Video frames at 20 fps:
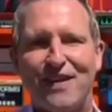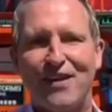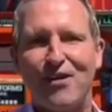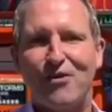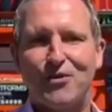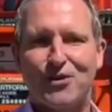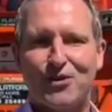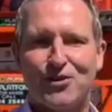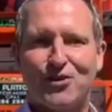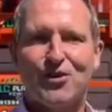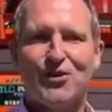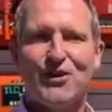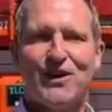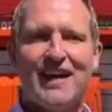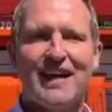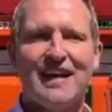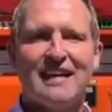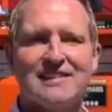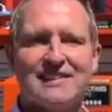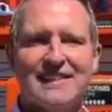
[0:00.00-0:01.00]
Phil Oldershaw
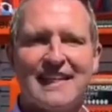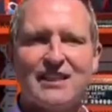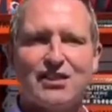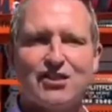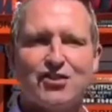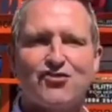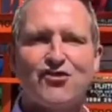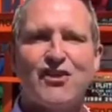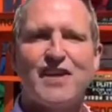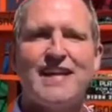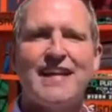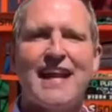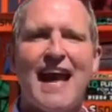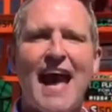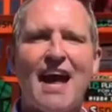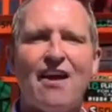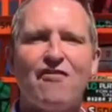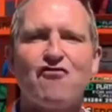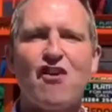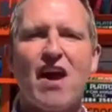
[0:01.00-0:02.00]
here, stage screen
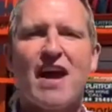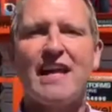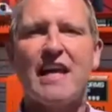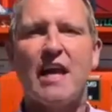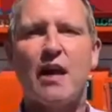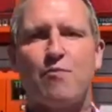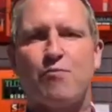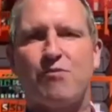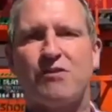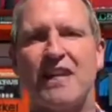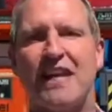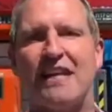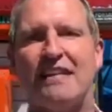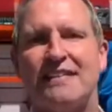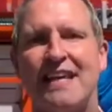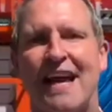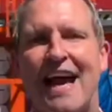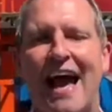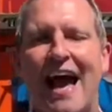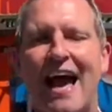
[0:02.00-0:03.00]
and radio
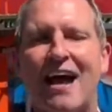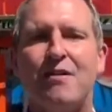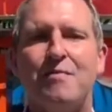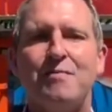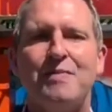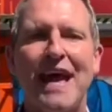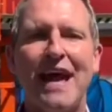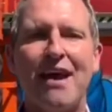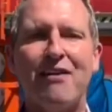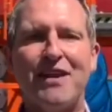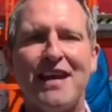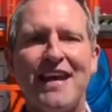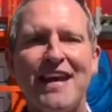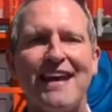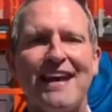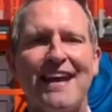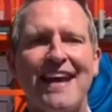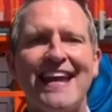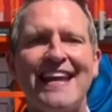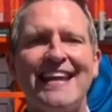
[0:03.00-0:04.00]
presenter, and I'm down
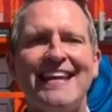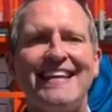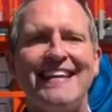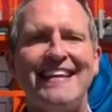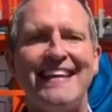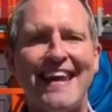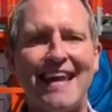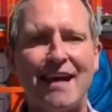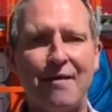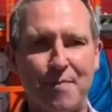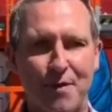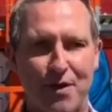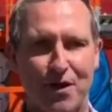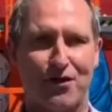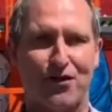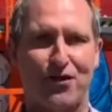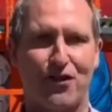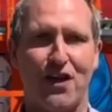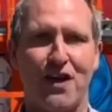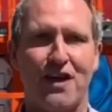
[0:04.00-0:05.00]
here in
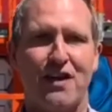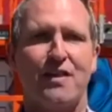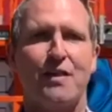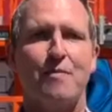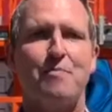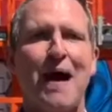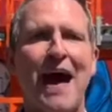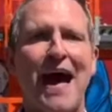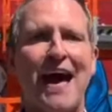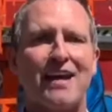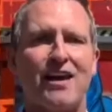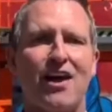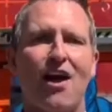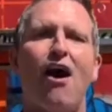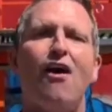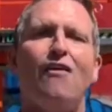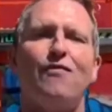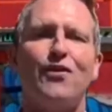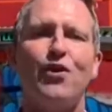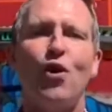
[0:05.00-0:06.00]
Digbeth, the back
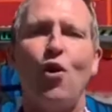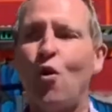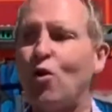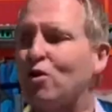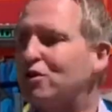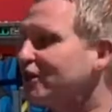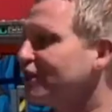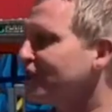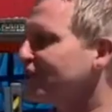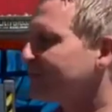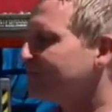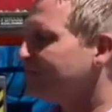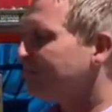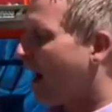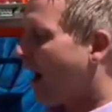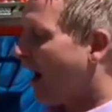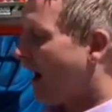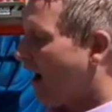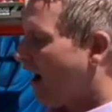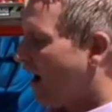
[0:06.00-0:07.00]
of Norton's
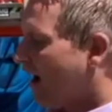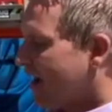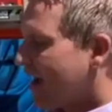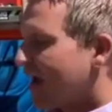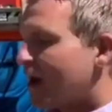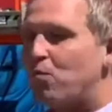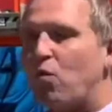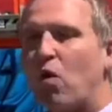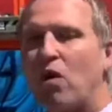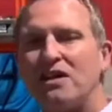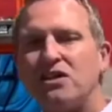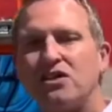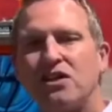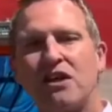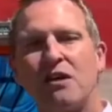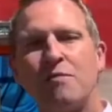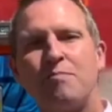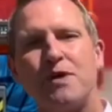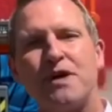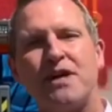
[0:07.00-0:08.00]
Bar, in what is
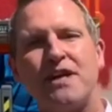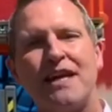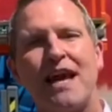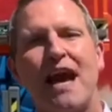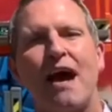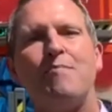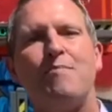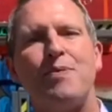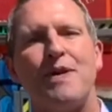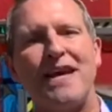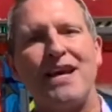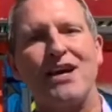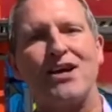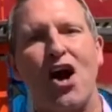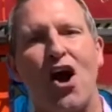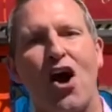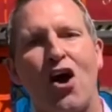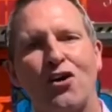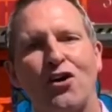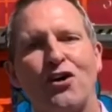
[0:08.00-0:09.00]
going to be a beer
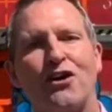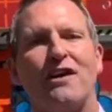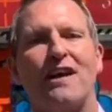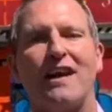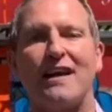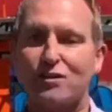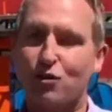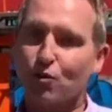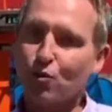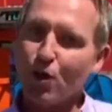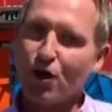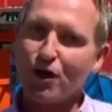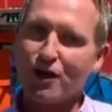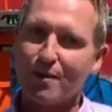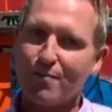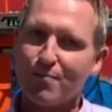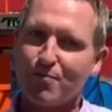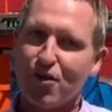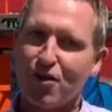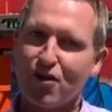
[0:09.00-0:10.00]
garden. It's a
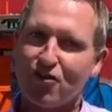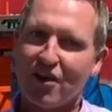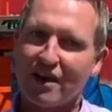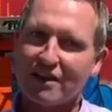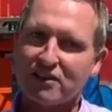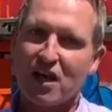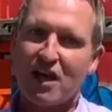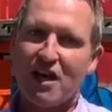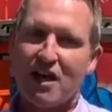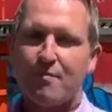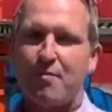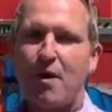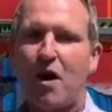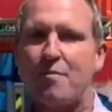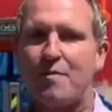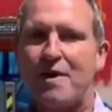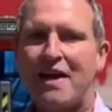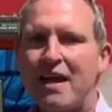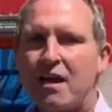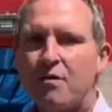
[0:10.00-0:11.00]
work in progress,
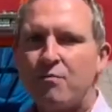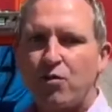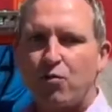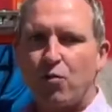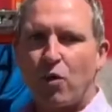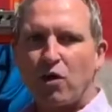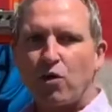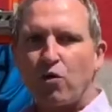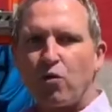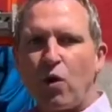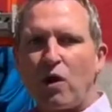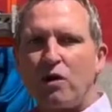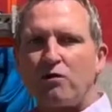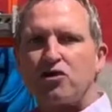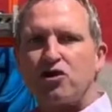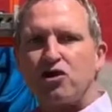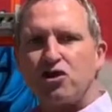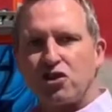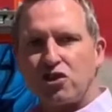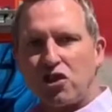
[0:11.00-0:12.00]
but I'm here with one of the
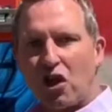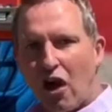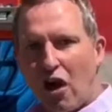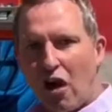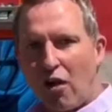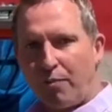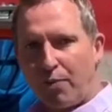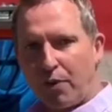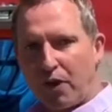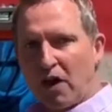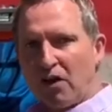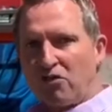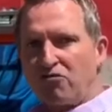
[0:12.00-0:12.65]
world's top